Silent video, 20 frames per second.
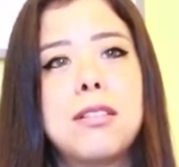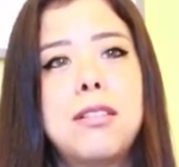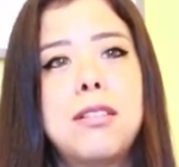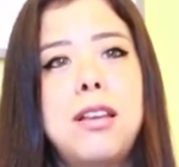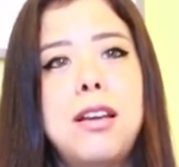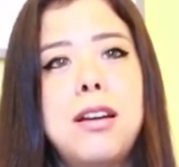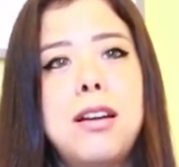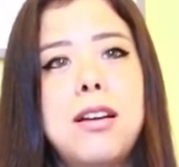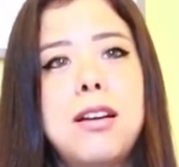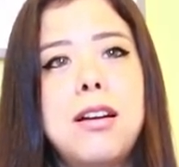
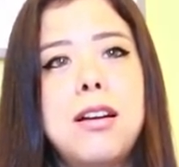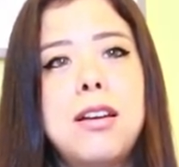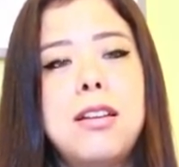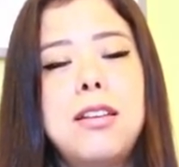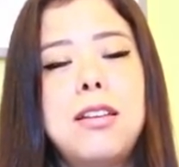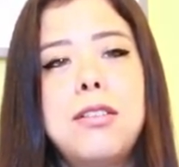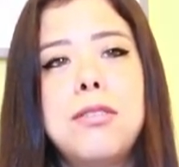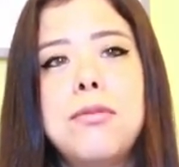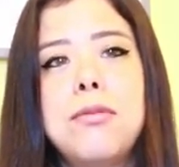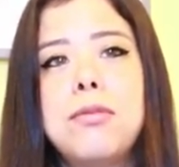There, I
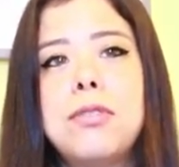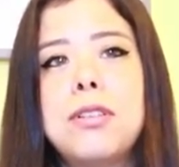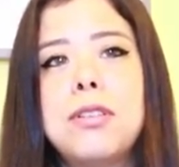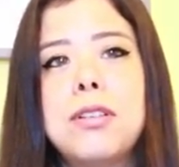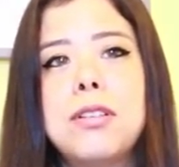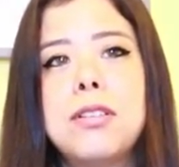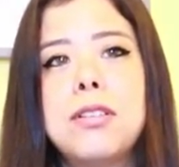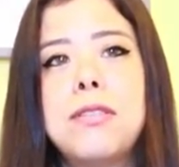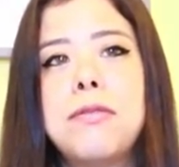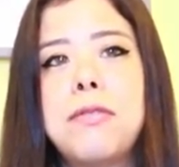knew
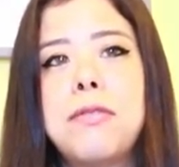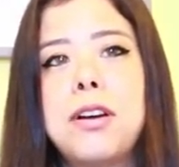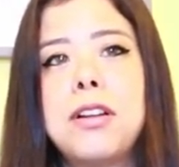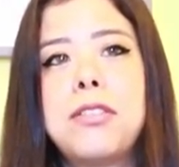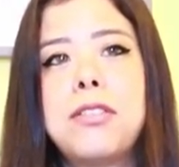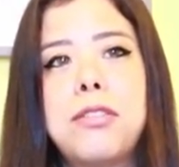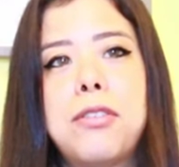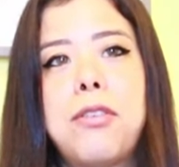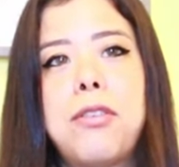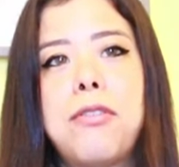the, the
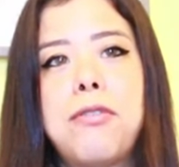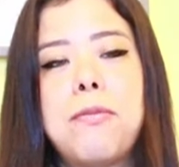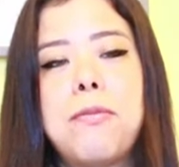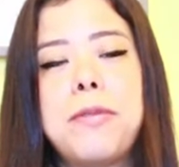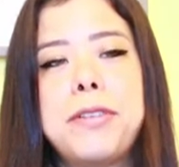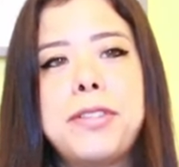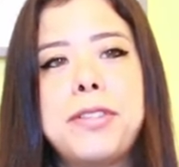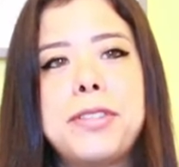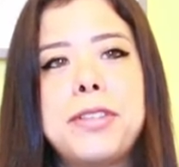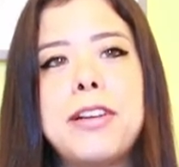father of
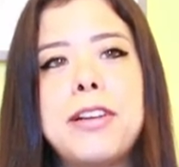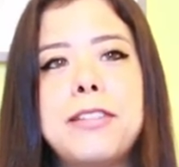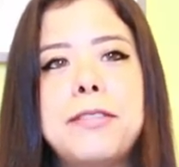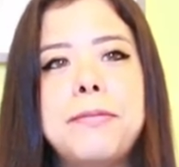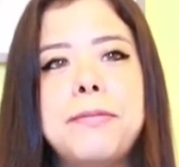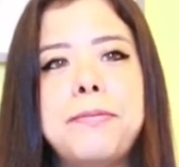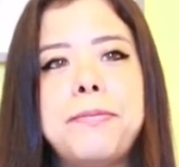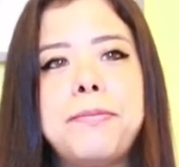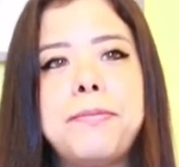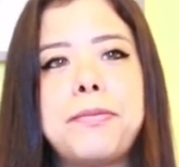my
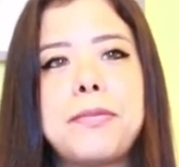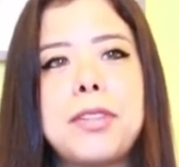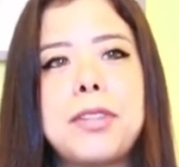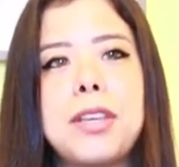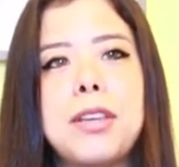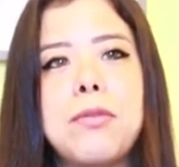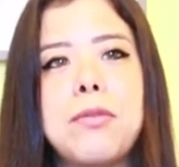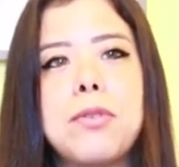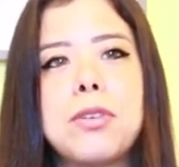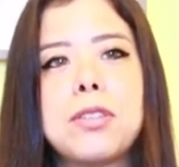son.
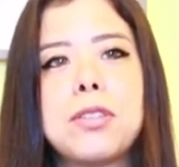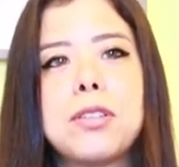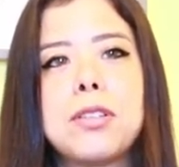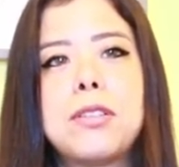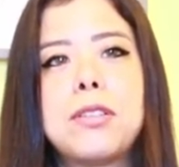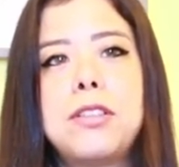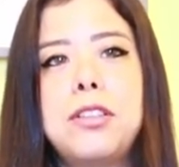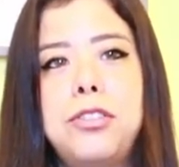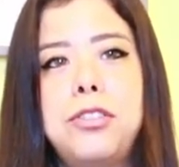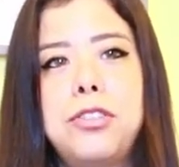He was
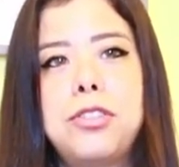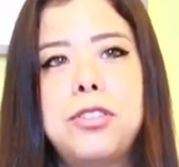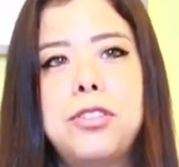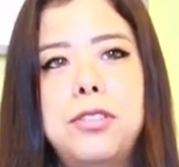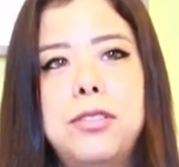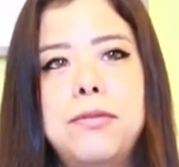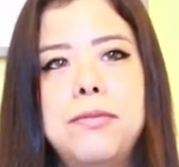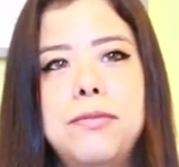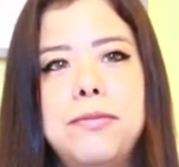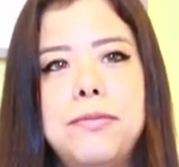a
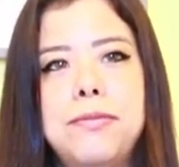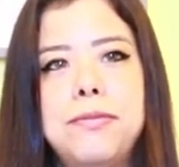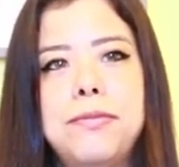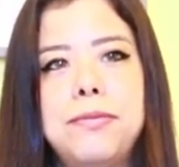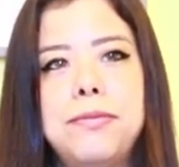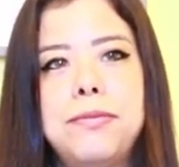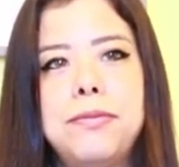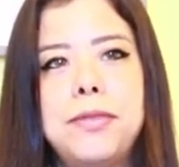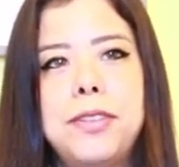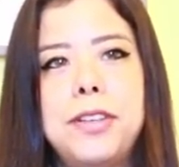teacher
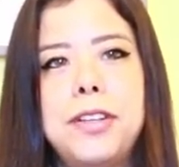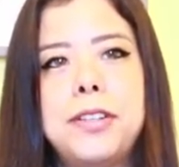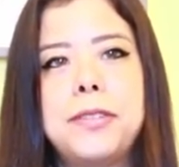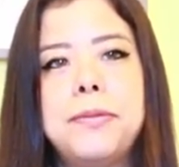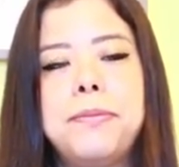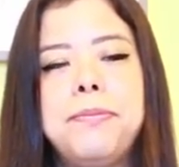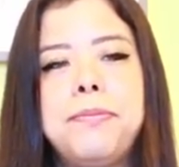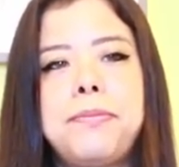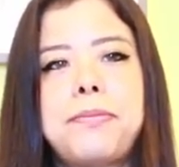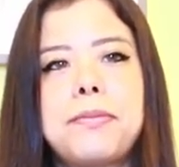
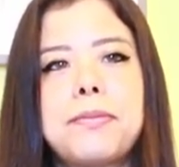there.